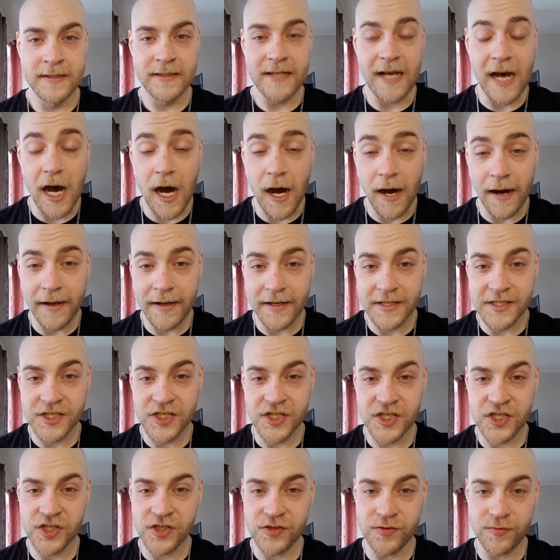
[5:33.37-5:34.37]
the
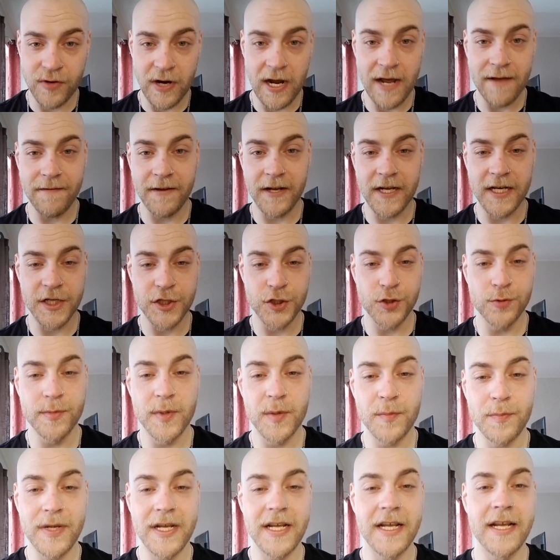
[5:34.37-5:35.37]
highest striving a
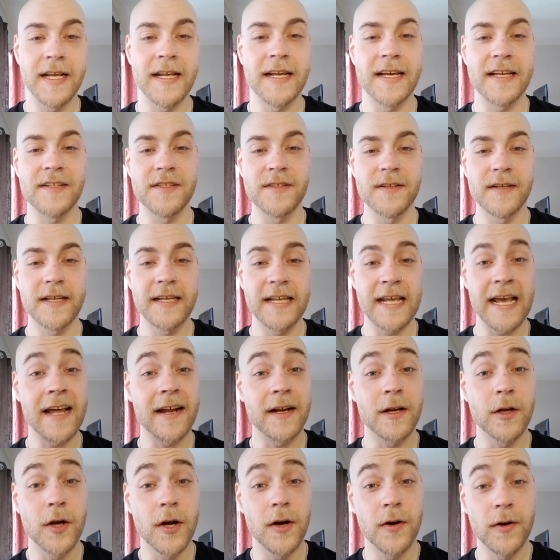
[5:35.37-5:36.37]
human being
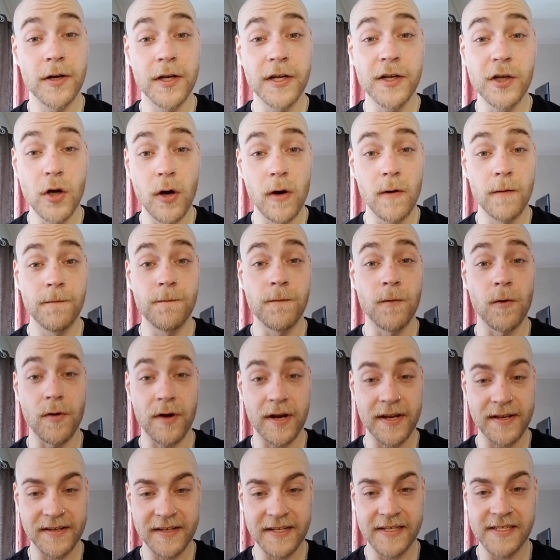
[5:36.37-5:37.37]
can go
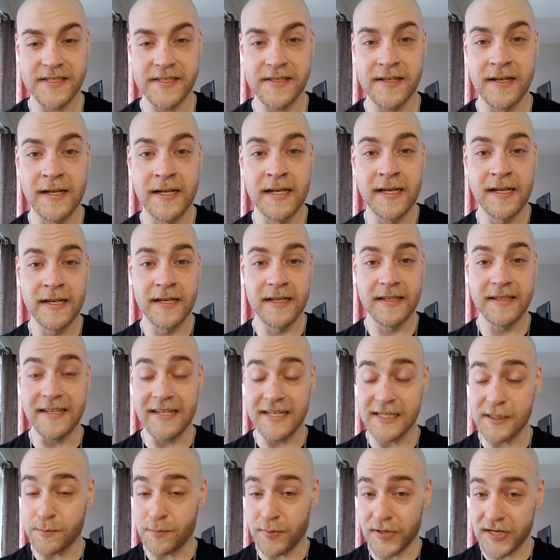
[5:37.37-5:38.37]
for in
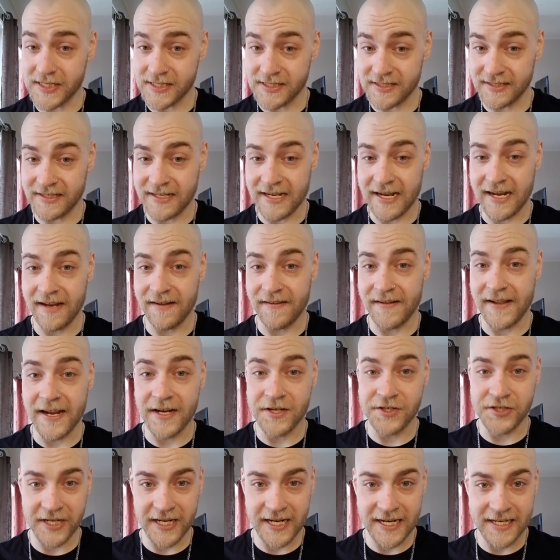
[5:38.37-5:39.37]
this present day and
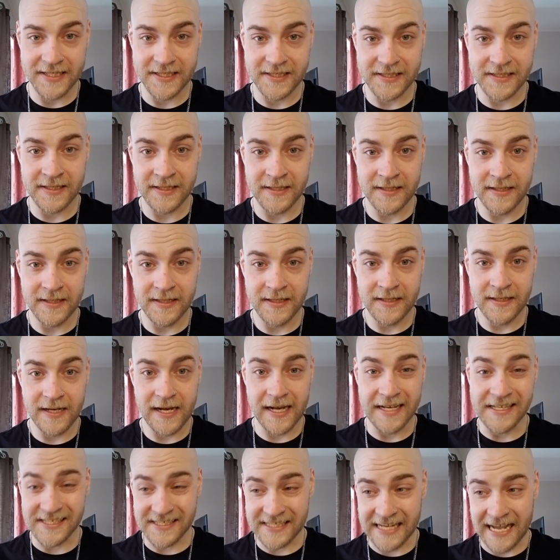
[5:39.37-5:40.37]
age is
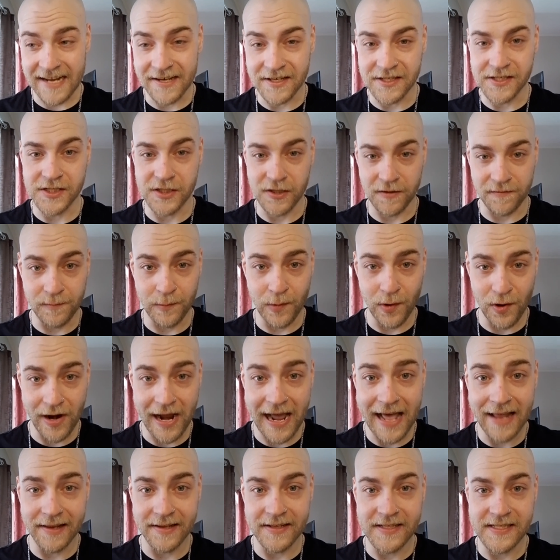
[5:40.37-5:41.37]
a sense of
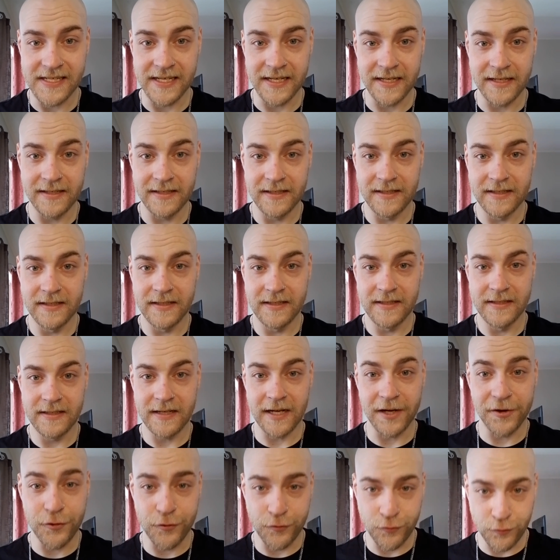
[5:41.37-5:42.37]
morality,
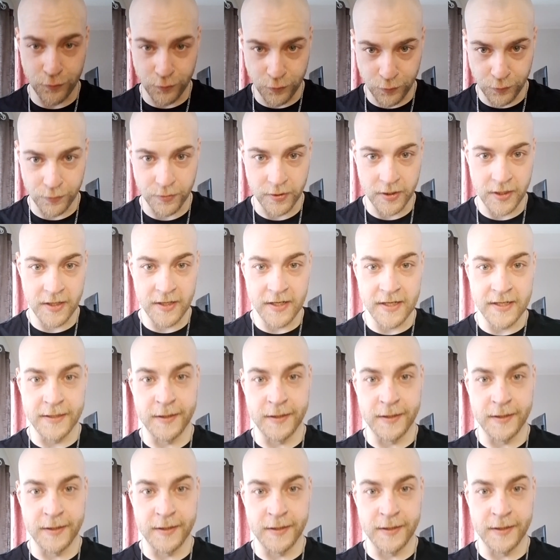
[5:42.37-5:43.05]
a true